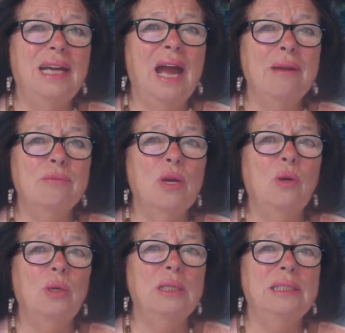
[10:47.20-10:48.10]
I'm the
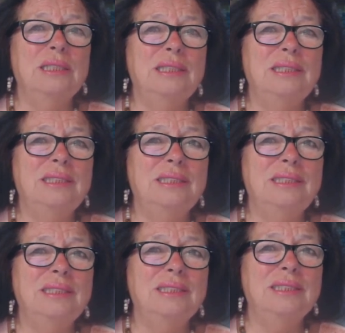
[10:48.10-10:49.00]
whole.
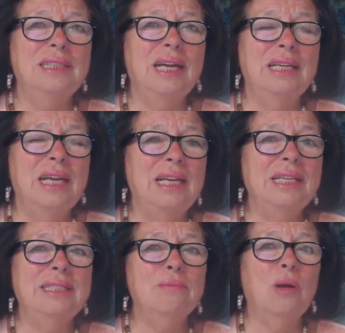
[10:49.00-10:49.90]
And I
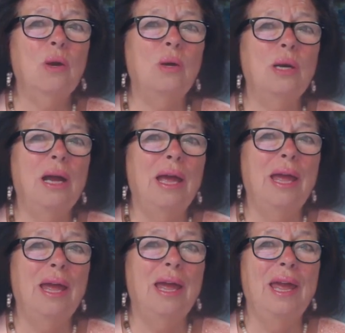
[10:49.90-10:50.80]
let them go.
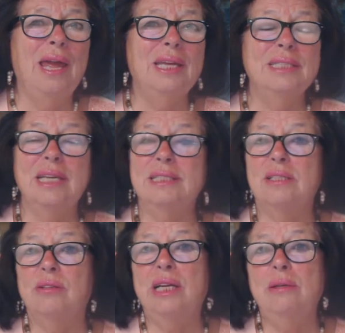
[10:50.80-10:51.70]
Then
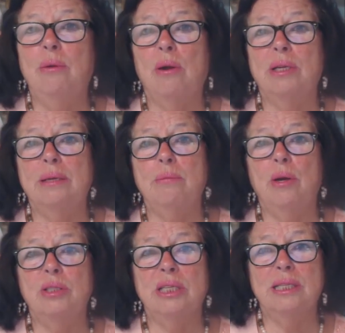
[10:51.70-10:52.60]
the real world
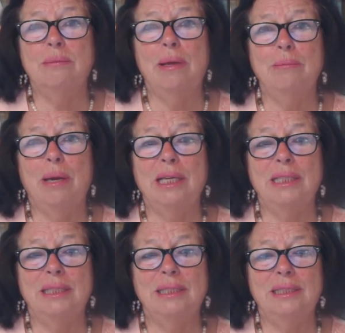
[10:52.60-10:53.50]
emerges in my
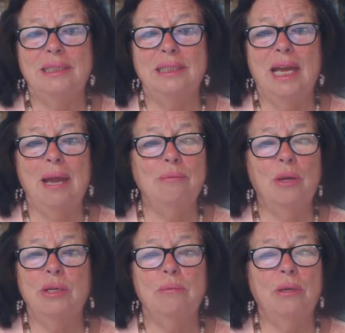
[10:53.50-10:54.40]
mind. I'm
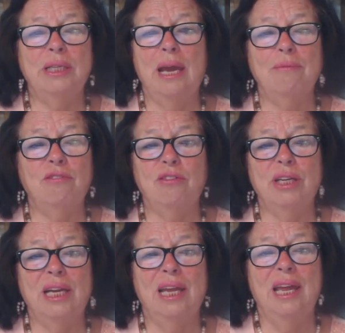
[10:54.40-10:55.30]
not a body, I'm
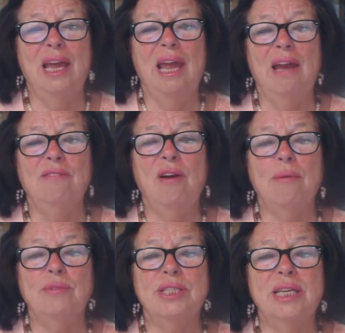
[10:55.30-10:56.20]
free. For
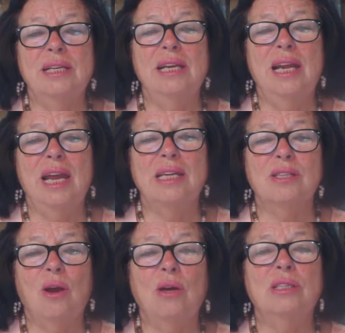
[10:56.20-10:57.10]
I'm still
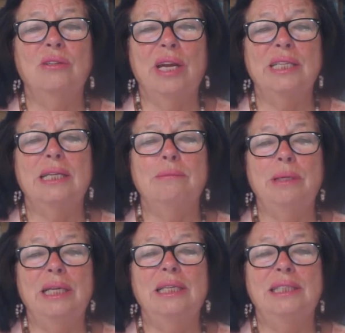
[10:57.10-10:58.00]
as God created
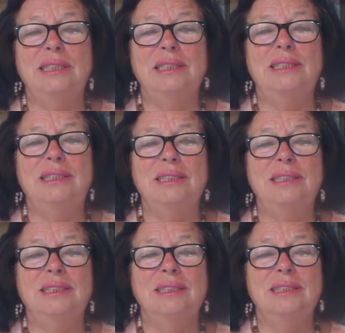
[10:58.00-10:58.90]

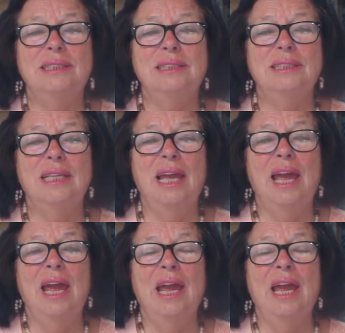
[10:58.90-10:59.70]
me.